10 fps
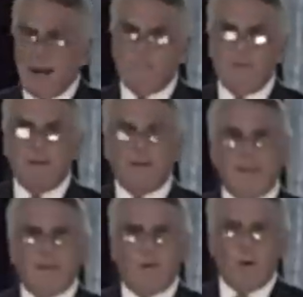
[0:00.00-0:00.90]
I feel a
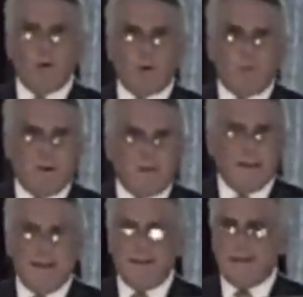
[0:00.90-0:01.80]
little awkward,
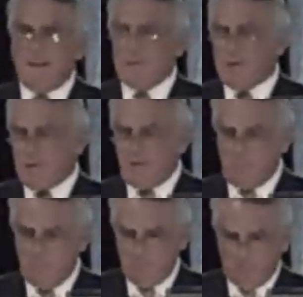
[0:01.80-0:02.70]
and I was sort
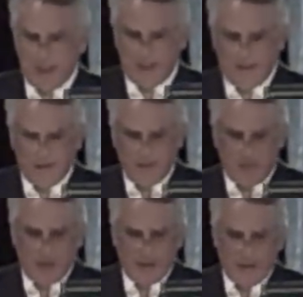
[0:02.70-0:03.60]
of playing a little low
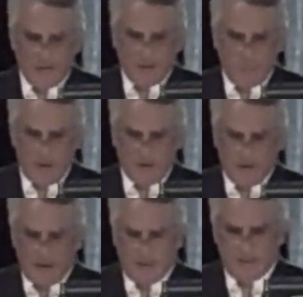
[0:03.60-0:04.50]
key until
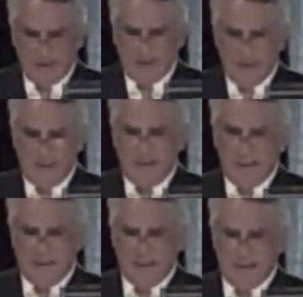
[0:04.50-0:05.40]
Marcel
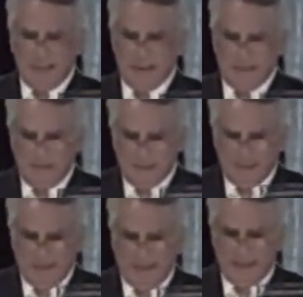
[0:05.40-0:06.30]

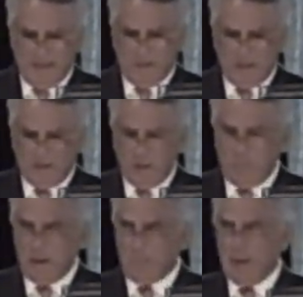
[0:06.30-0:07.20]
sort of
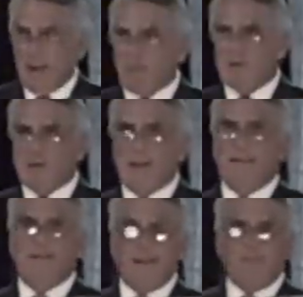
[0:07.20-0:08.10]
picked me up and said,